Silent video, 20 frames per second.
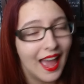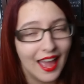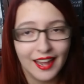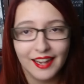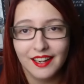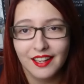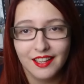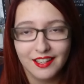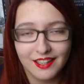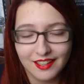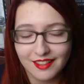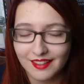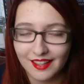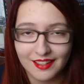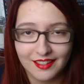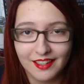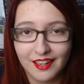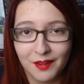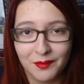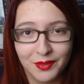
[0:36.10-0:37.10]
And I
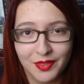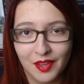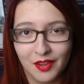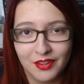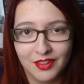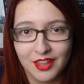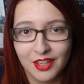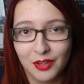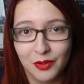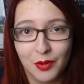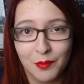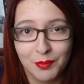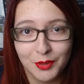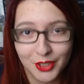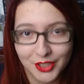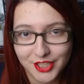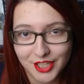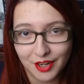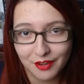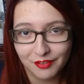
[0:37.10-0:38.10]
decided I was going to do a
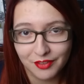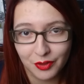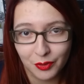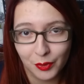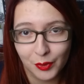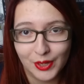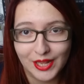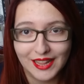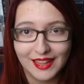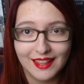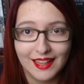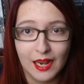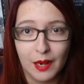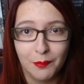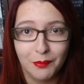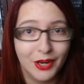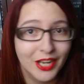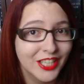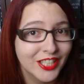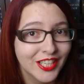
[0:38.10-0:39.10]
bookshelf tour in
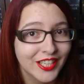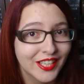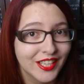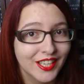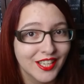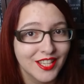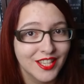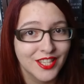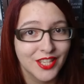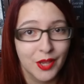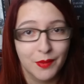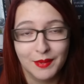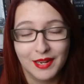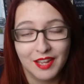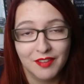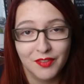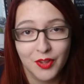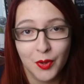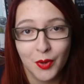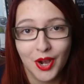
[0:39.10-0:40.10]
celebration because so
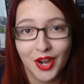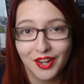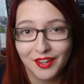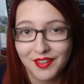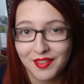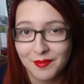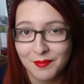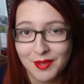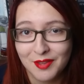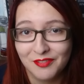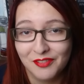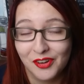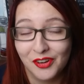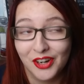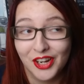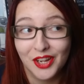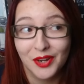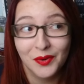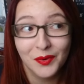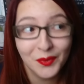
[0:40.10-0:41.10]
many of you ask me
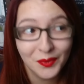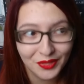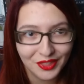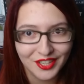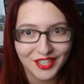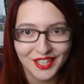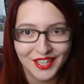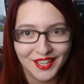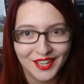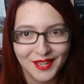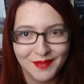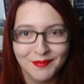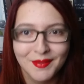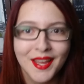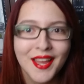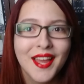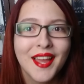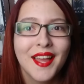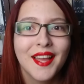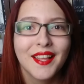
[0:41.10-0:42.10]
for it all the time.
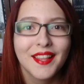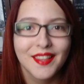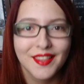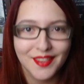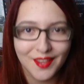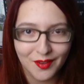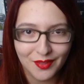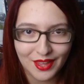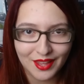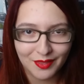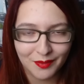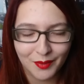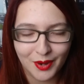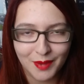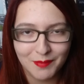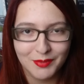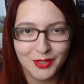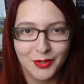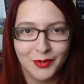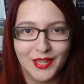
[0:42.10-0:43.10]
So that's
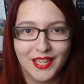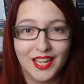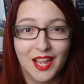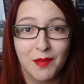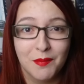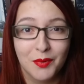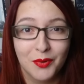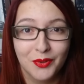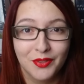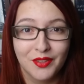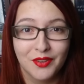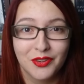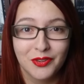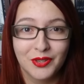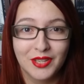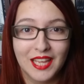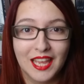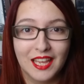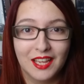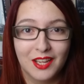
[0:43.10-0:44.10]
what I'm doing. I'm also
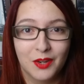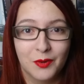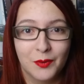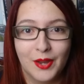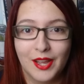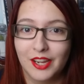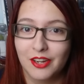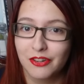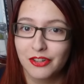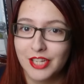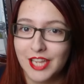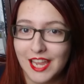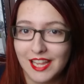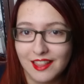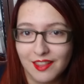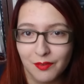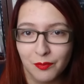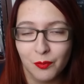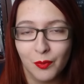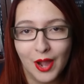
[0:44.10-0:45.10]
doing it in quite a
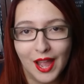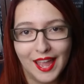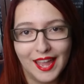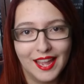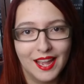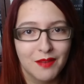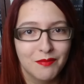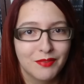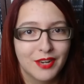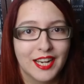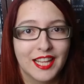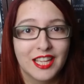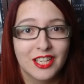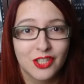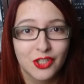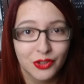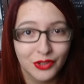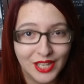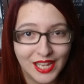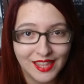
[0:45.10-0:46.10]
creative way. I'm really
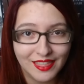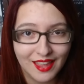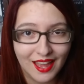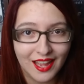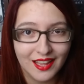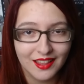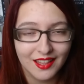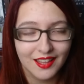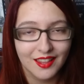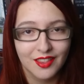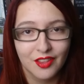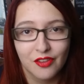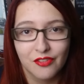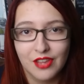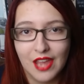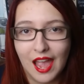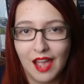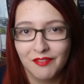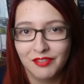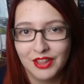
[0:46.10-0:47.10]
enjoying that. So
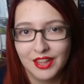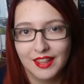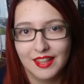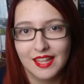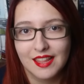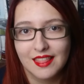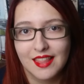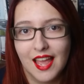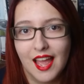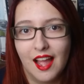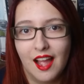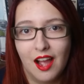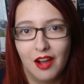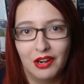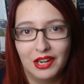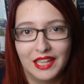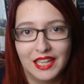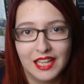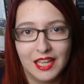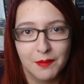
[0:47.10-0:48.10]
if you haven't seen that,
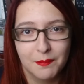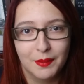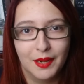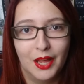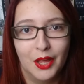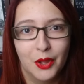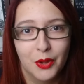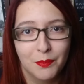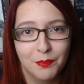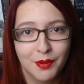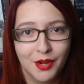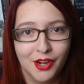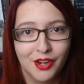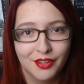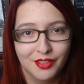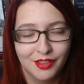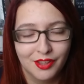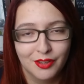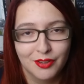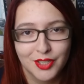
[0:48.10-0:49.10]
I'll link it below.
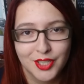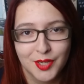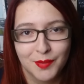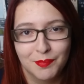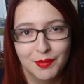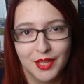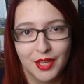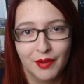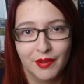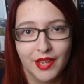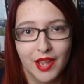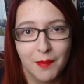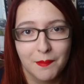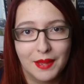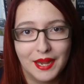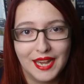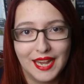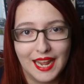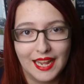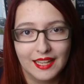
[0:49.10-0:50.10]
Part two should be going up
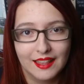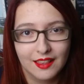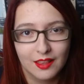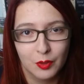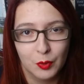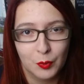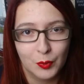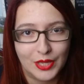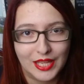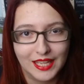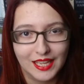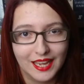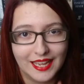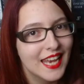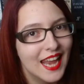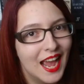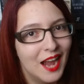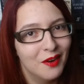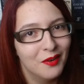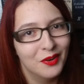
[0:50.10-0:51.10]
next week.
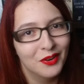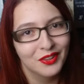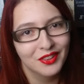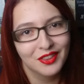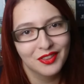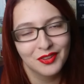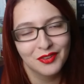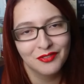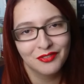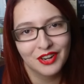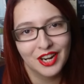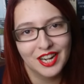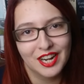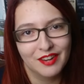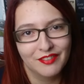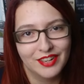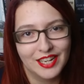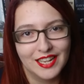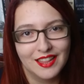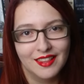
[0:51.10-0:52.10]
Now on to
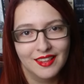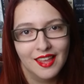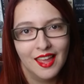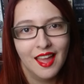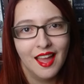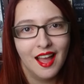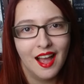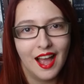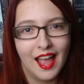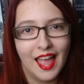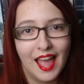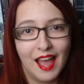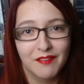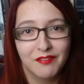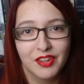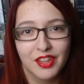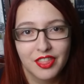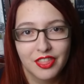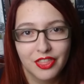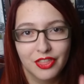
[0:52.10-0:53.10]
Friday Reads. I
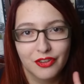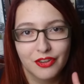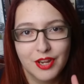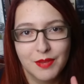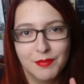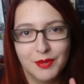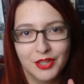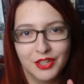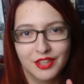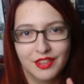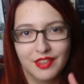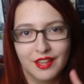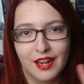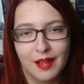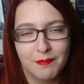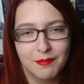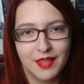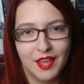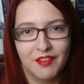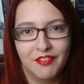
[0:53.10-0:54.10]
have three books that
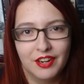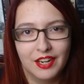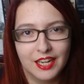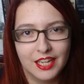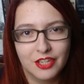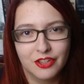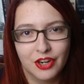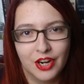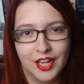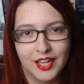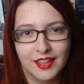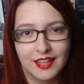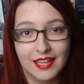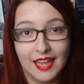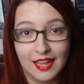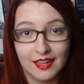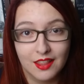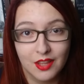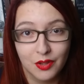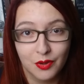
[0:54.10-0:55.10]
I'm definitely trying to
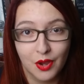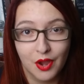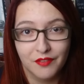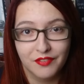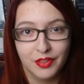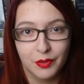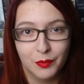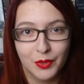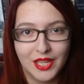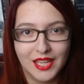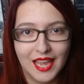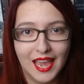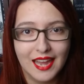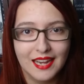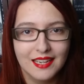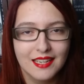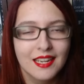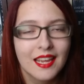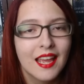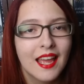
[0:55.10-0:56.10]
get to over the
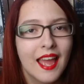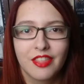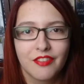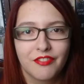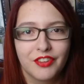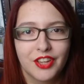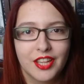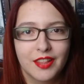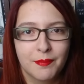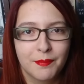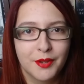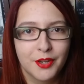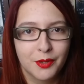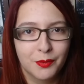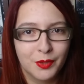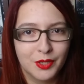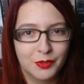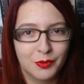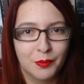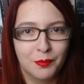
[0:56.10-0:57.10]
weekend. The first
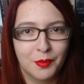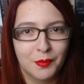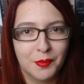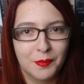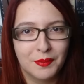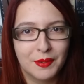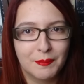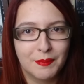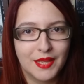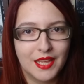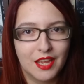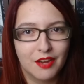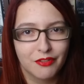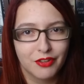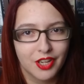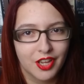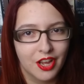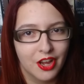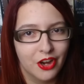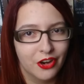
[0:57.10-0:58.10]
book, which will probably be
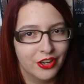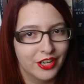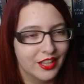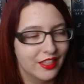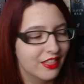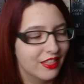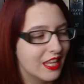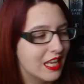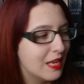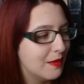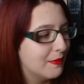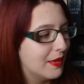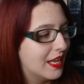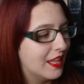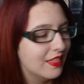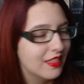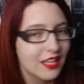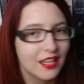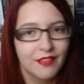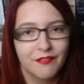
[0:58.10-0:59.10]
a recurring theme
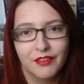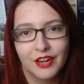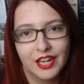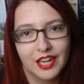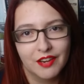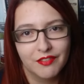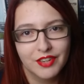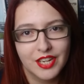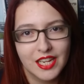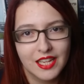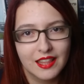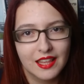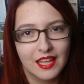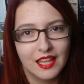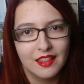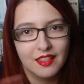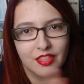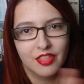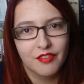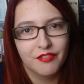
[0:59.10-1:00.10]
in these Friday Reads,
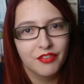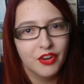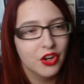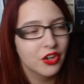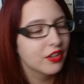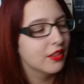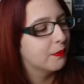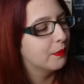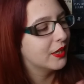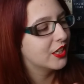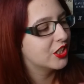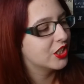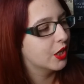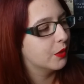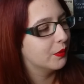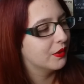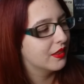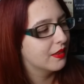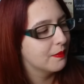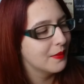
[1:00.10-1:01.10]
is The Fox by
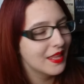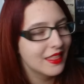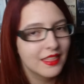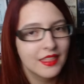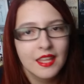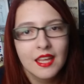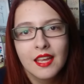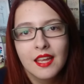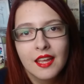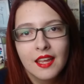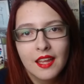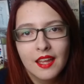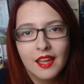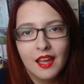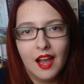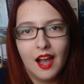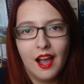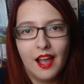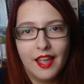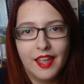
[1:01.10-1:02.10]
Sherwood Smith.
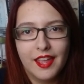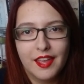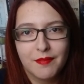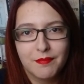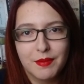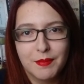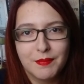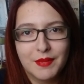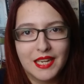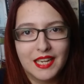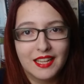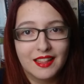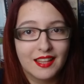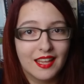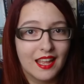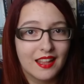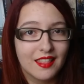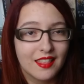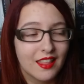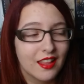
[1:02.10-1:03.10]
I have been meaning
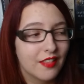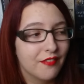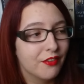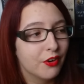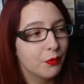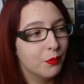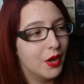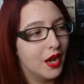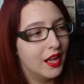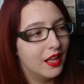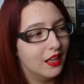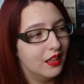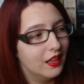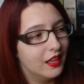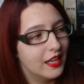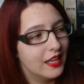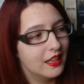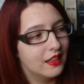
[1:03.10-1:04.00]
to get to this for a while.